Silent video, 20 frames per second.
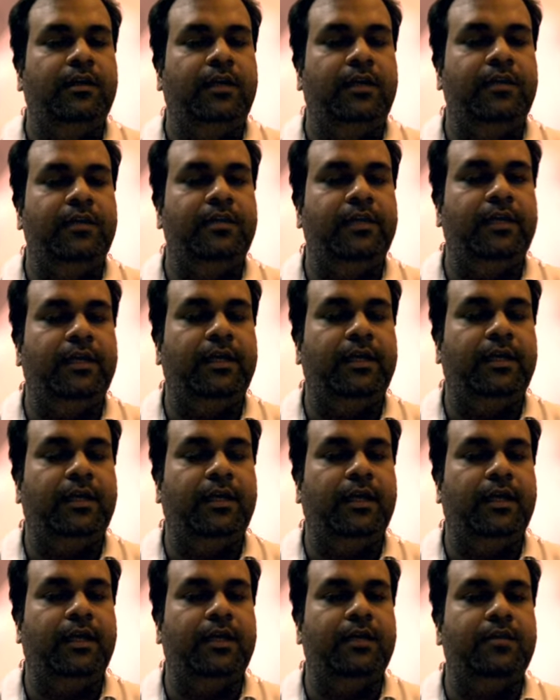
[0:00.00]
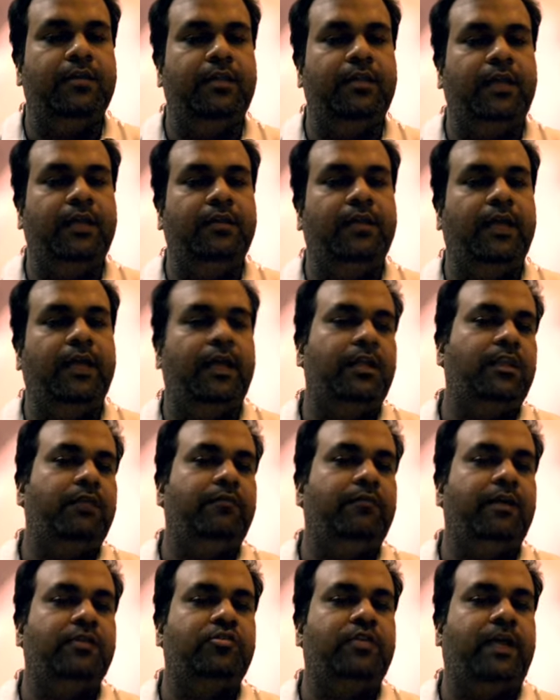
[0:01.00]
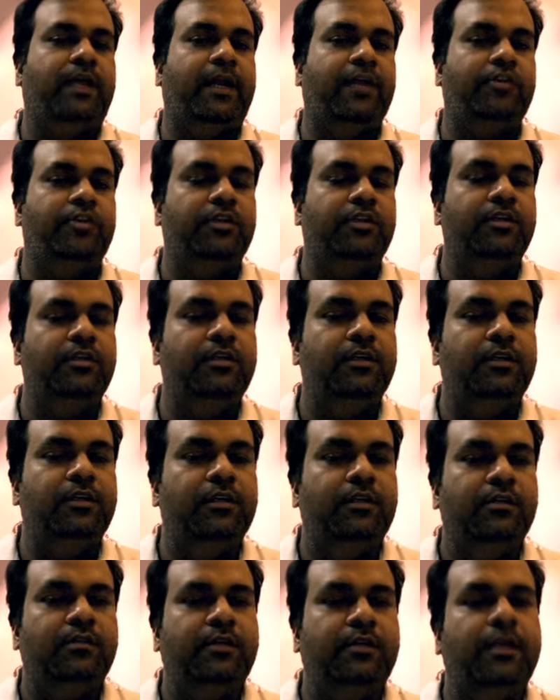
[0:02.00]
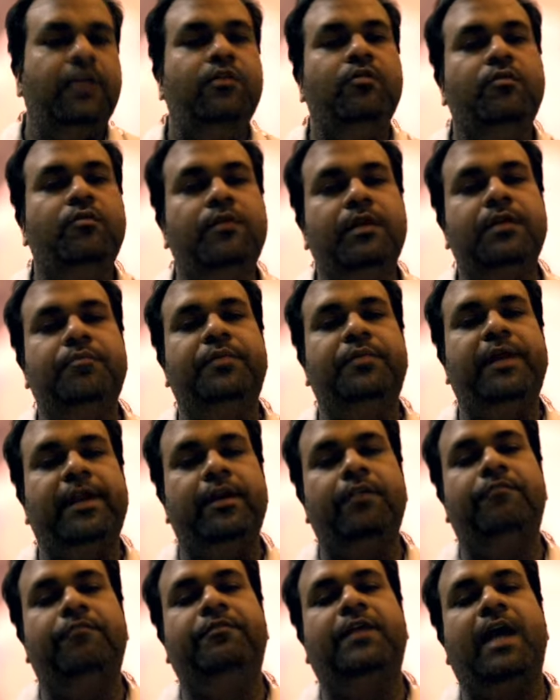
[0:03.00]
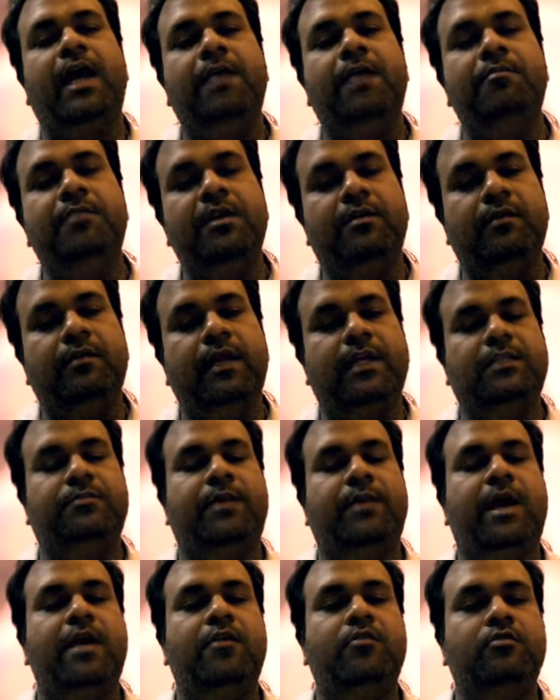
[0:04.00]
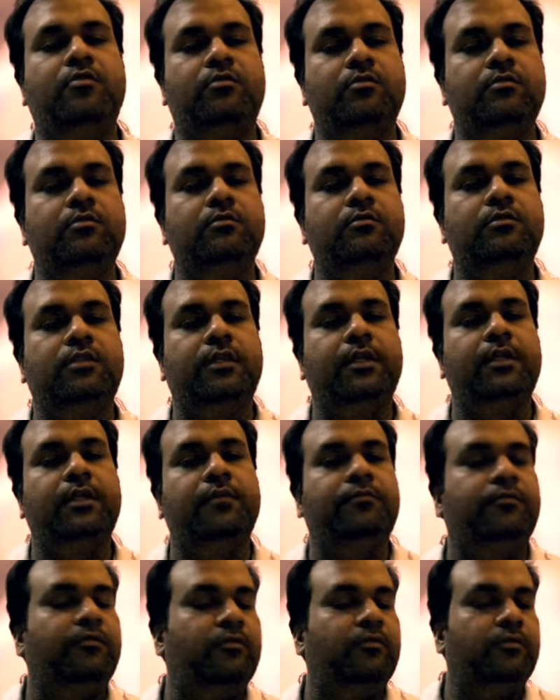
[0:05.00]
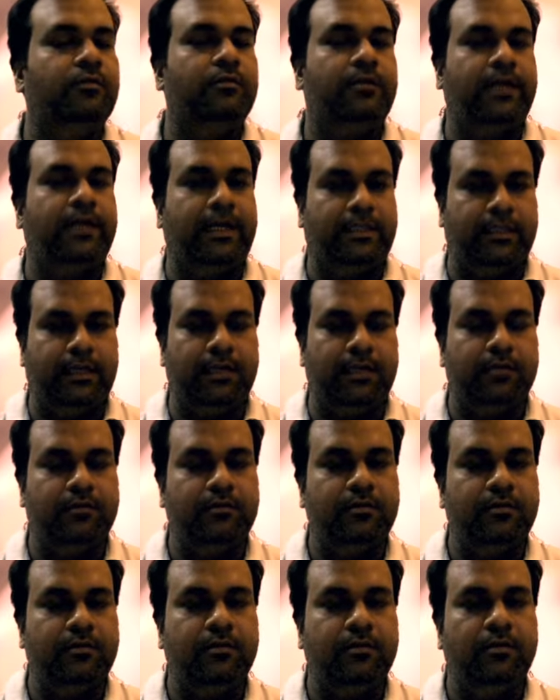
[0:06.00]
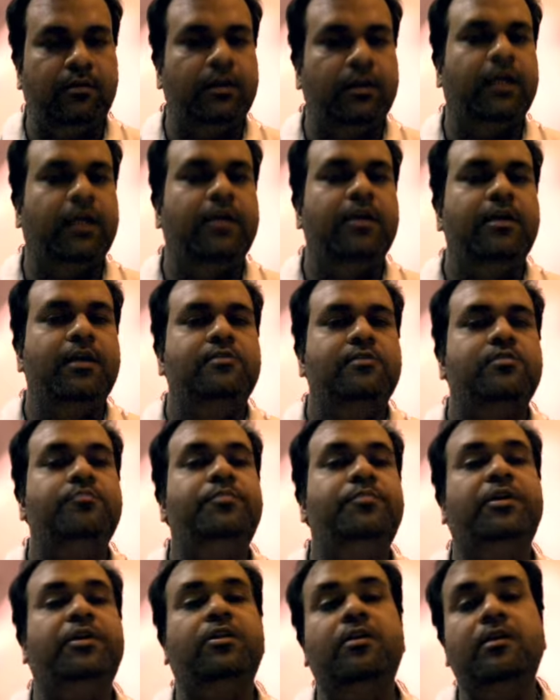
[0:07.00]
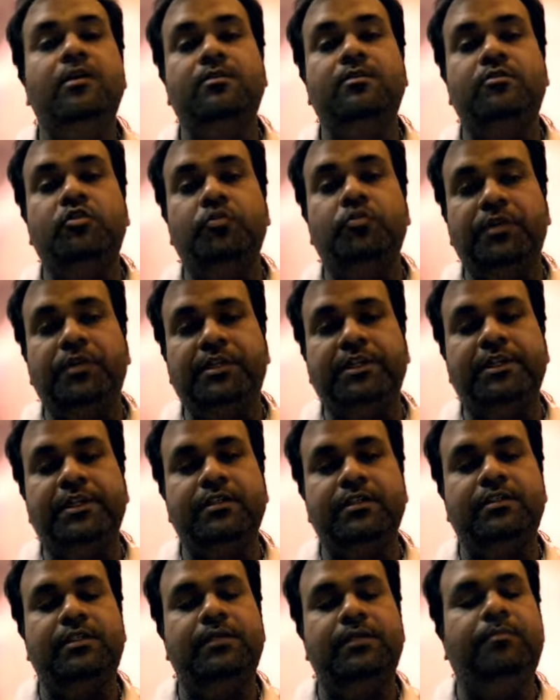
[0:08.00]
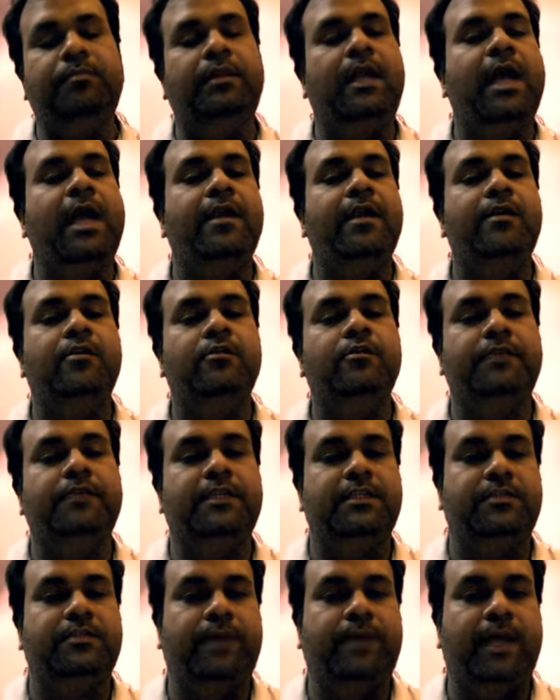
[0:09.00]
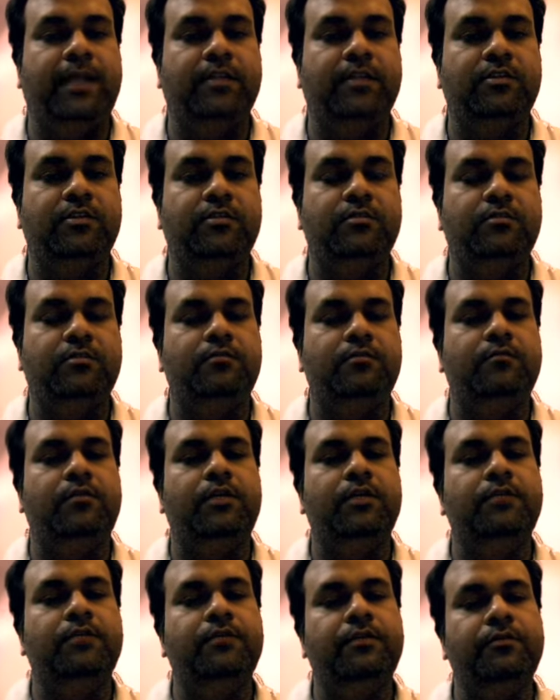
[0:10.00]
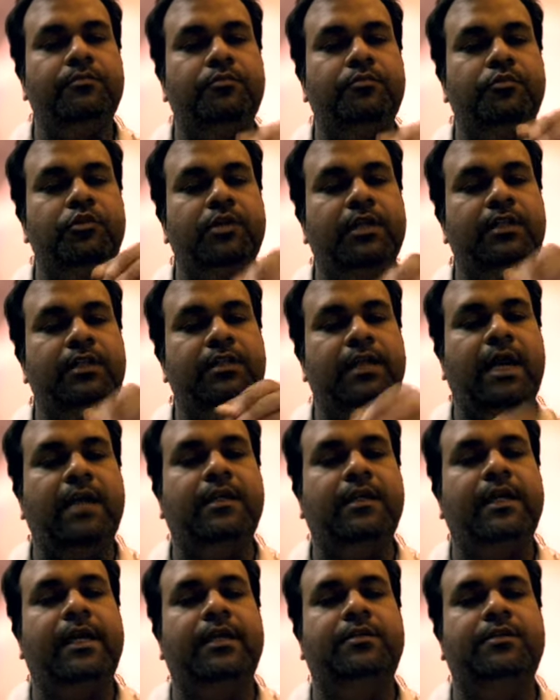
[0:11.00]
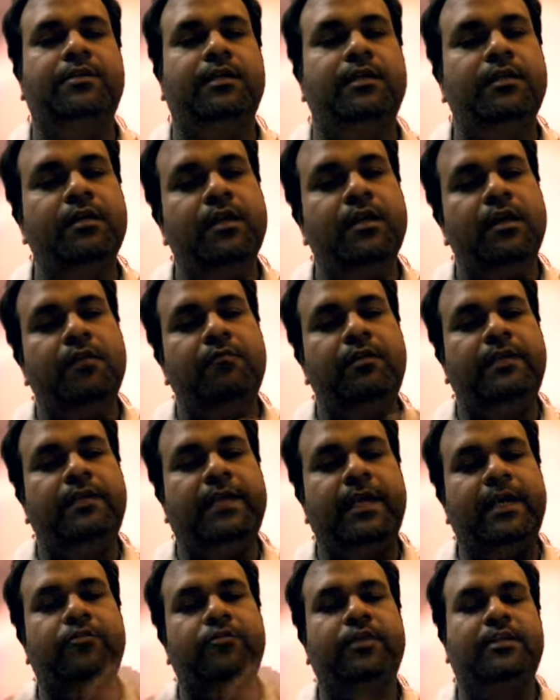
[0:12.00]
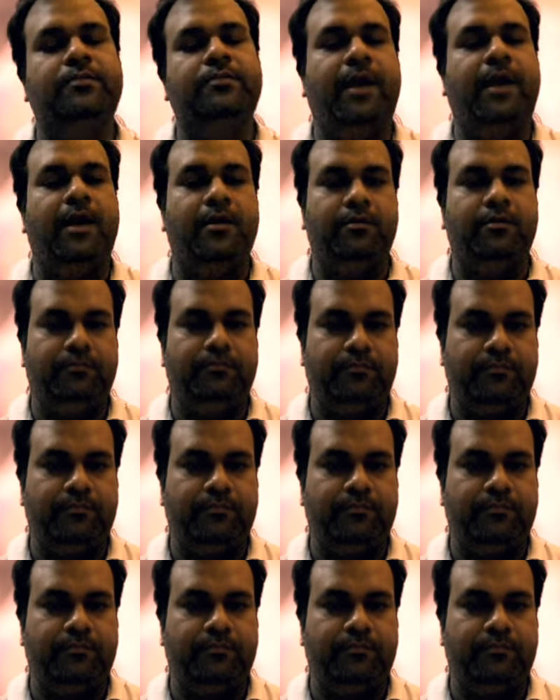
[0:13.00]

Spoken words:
in the west direction, then over a period of time it will expand to 2, 3, 4 like that. Okay, so because Jupiter is the planet of expansion, so whatever you put in that direction will tend to expand.